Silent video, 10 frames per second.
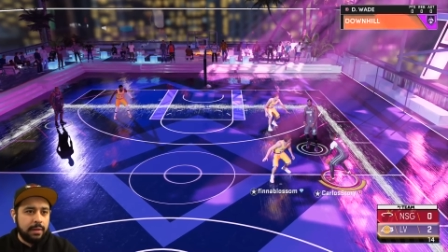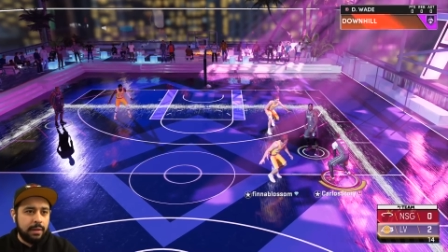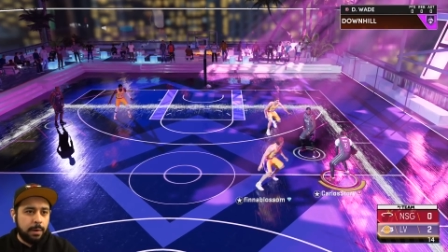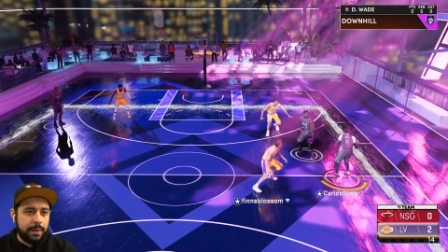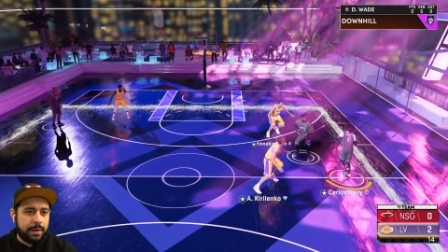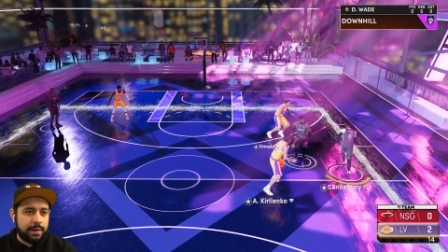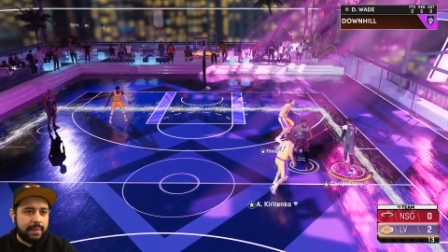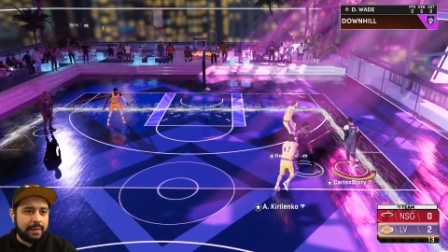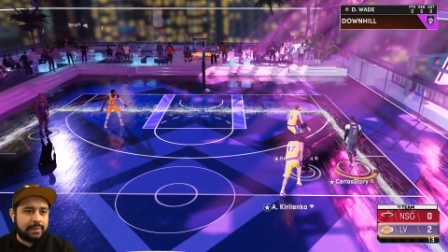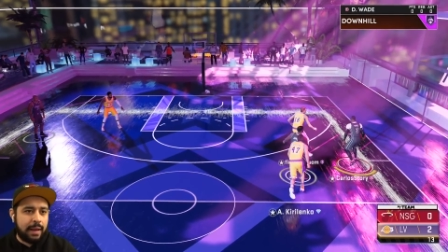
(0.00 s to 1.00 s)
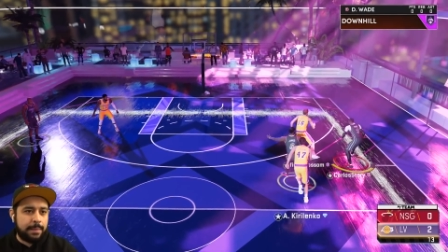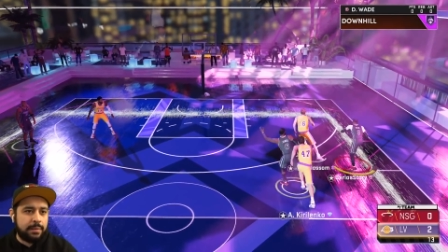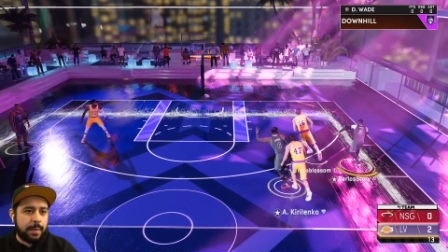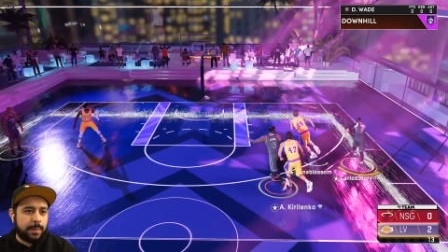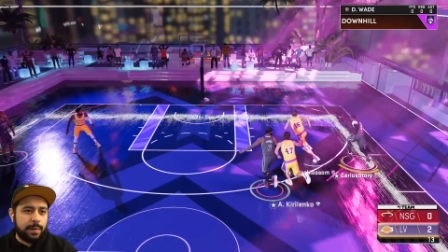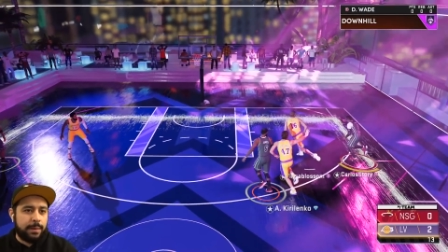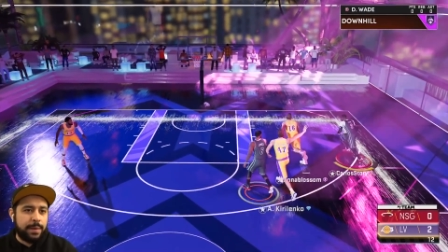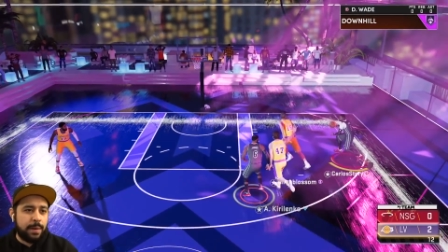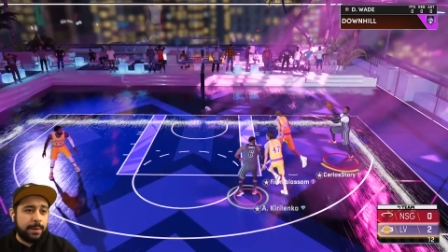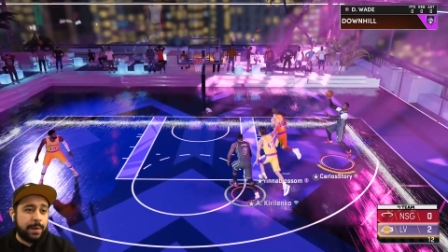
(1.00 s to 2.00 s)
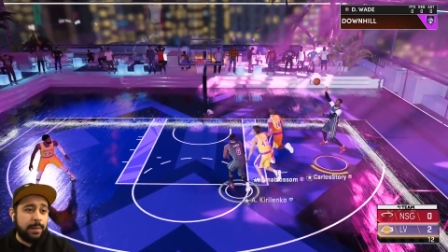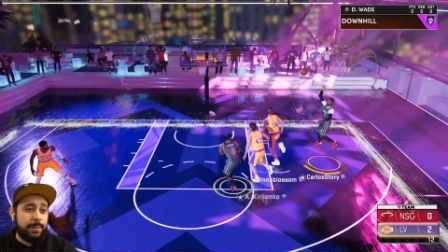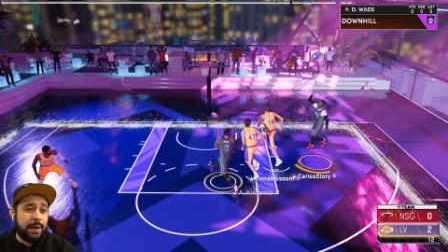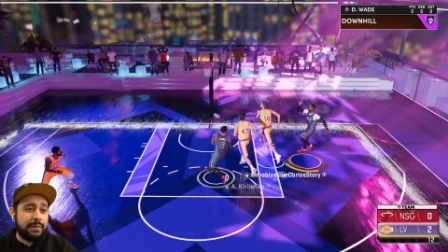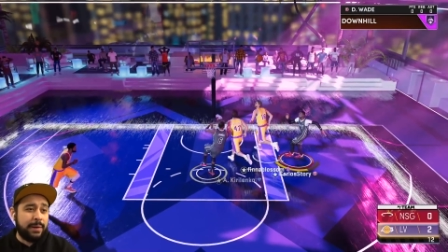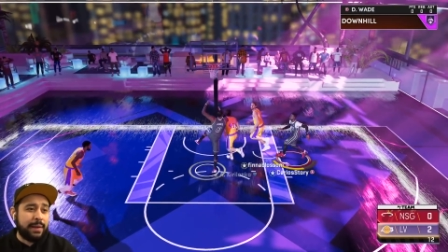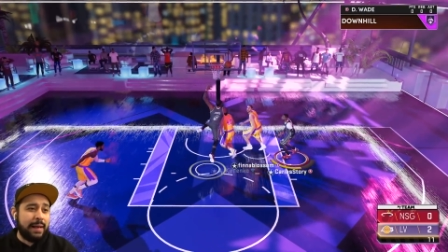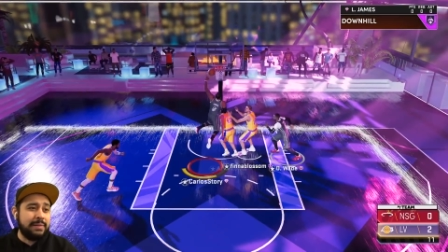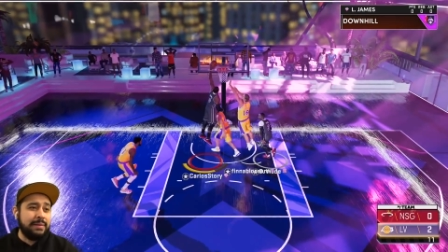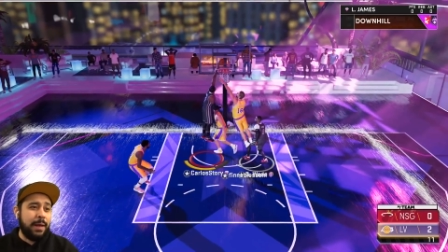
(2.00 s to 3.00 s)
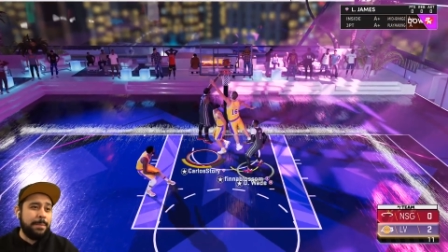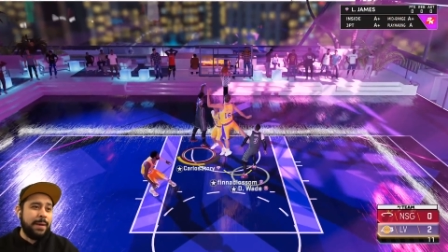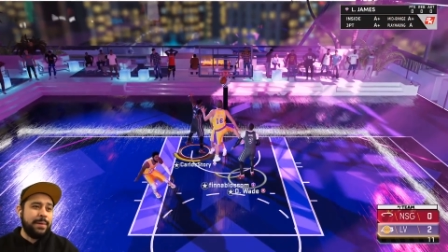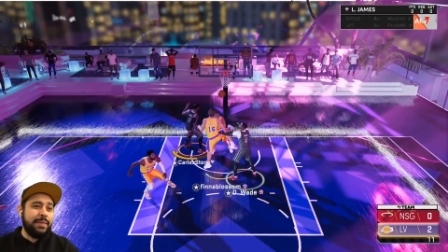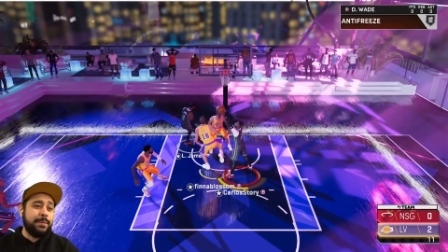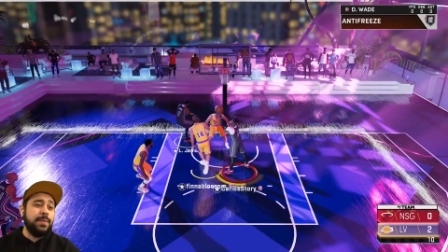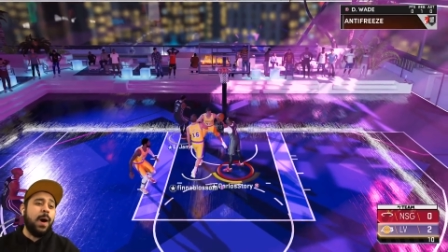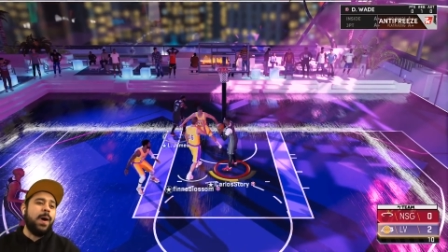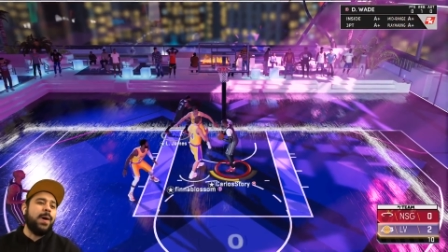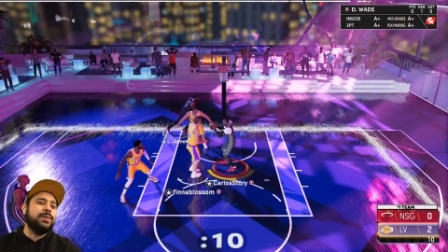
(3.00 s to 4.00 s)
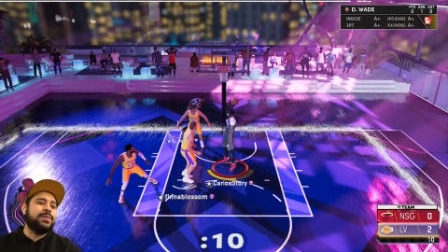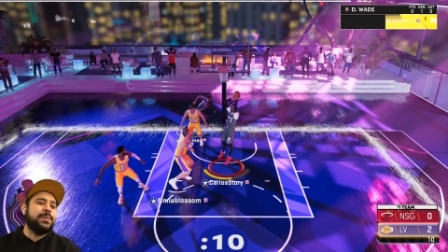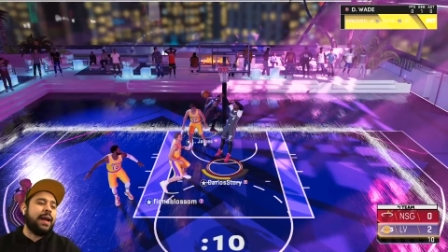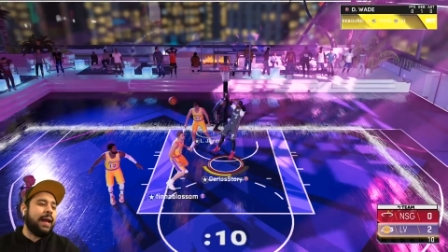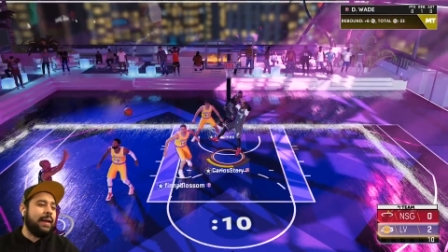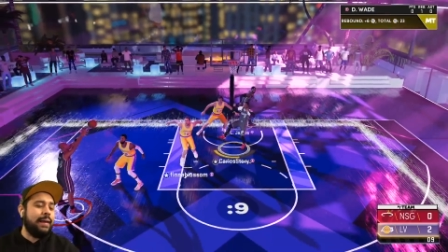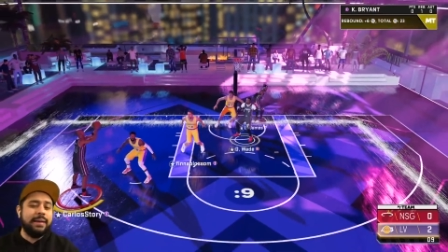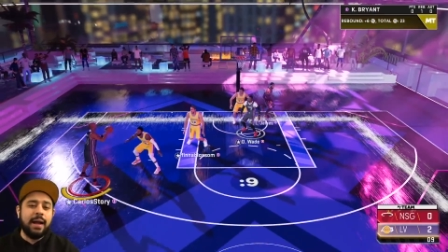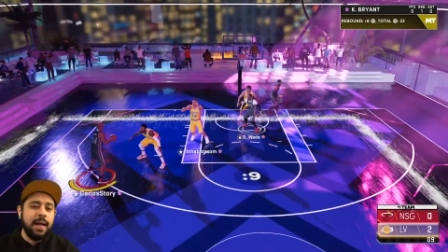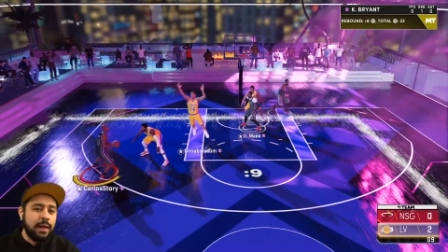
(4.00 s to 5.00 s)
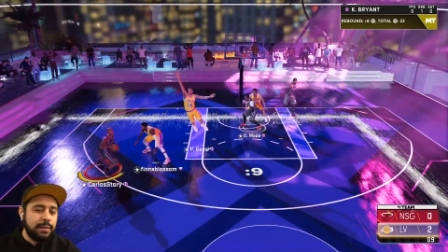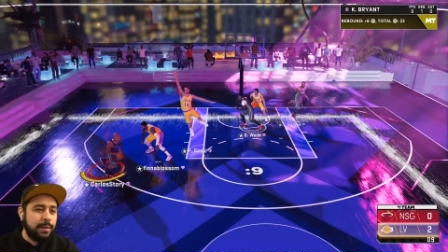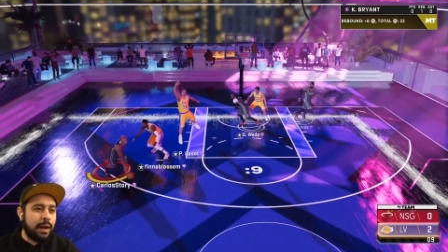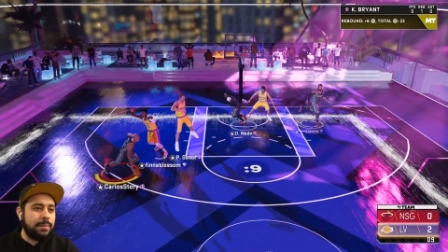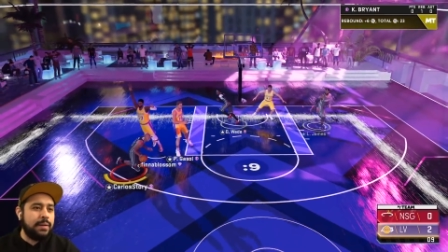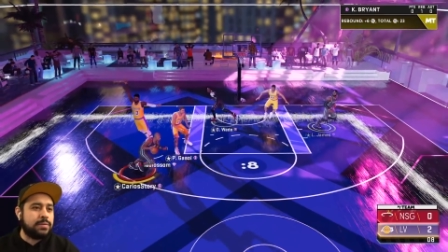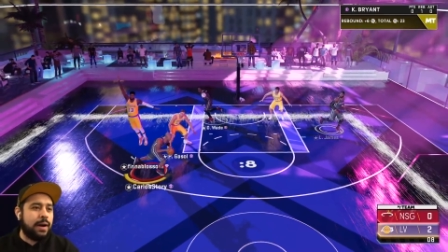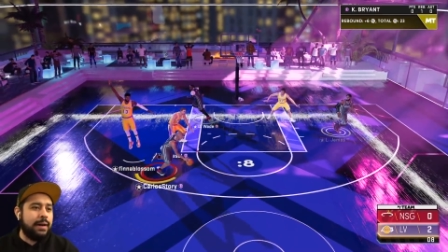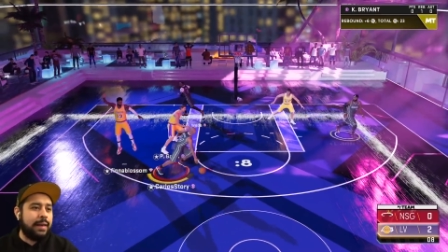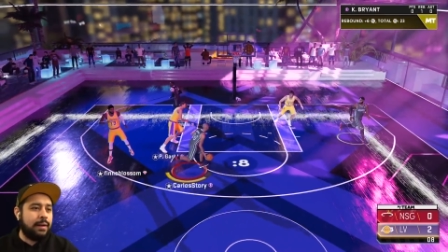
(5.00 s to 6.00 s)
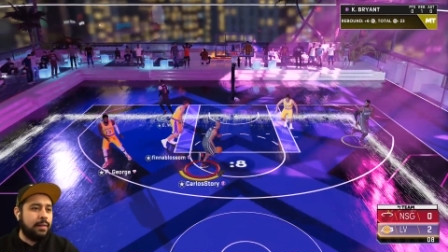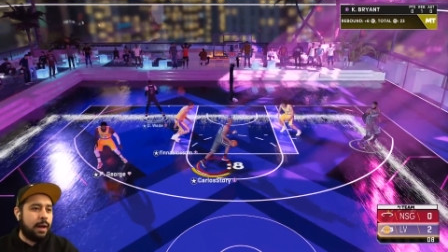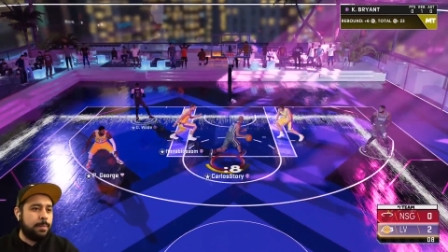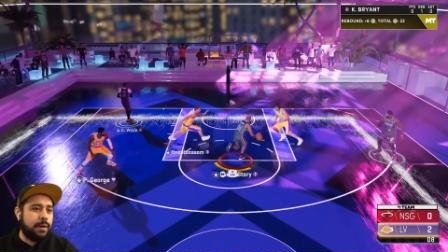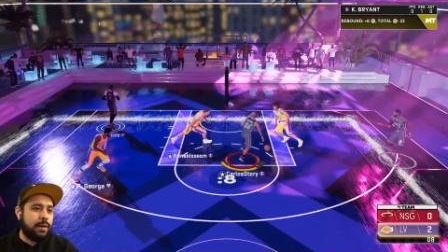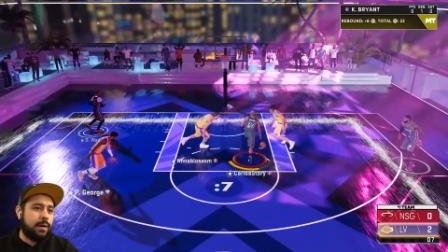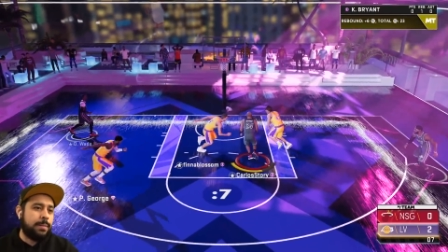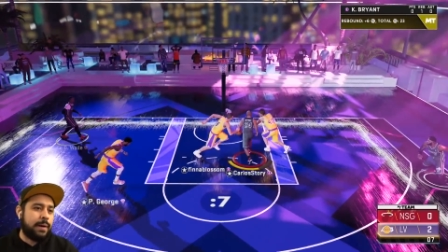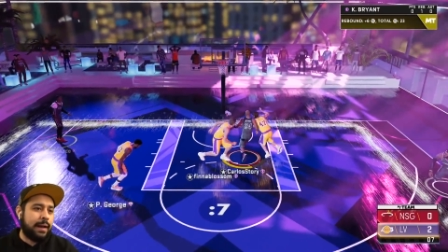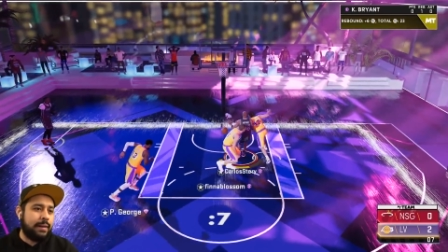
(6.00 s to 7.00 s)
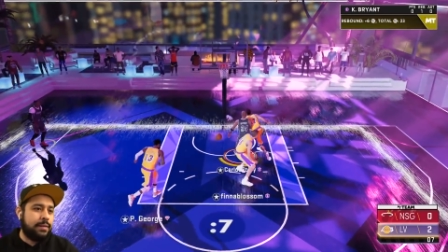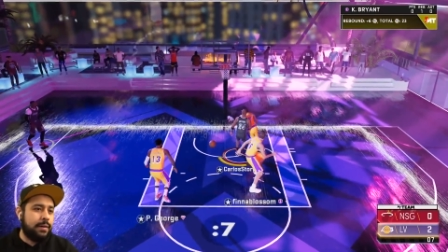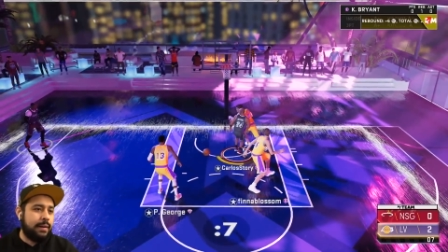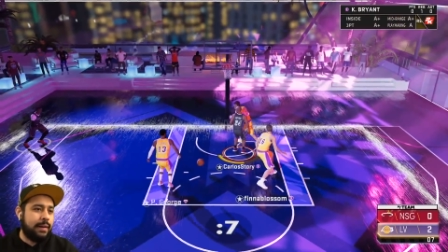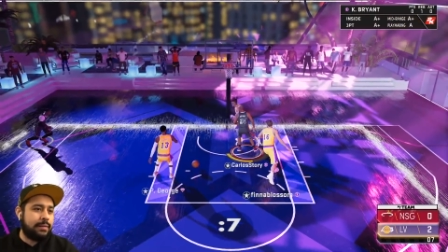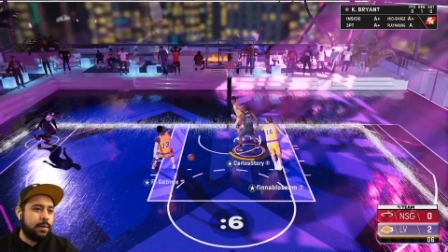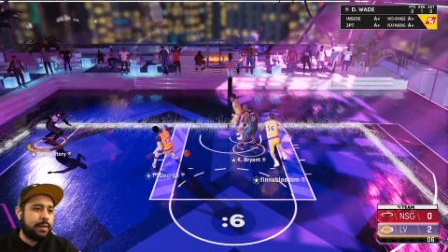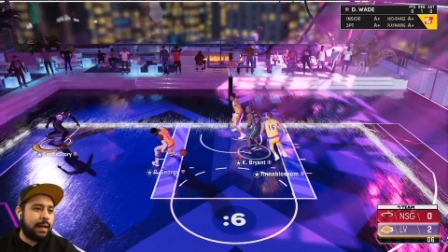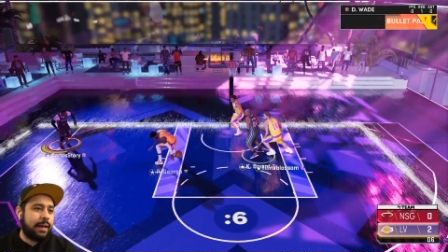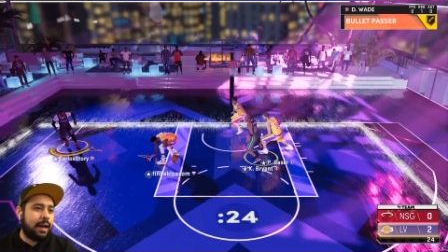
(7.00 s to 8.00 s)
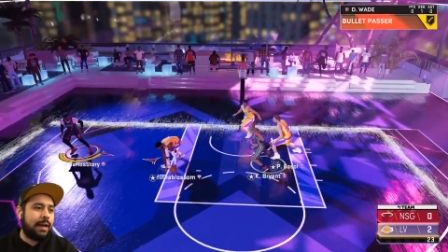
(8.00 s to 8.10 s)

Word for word: You know, we couldn't last game because my... ball. there we go. There we go. LeBron, throw... End this lob, baby. There... No, it's okay. Dude, I've been trying to get a lob with... Oh, my goodness. Okay.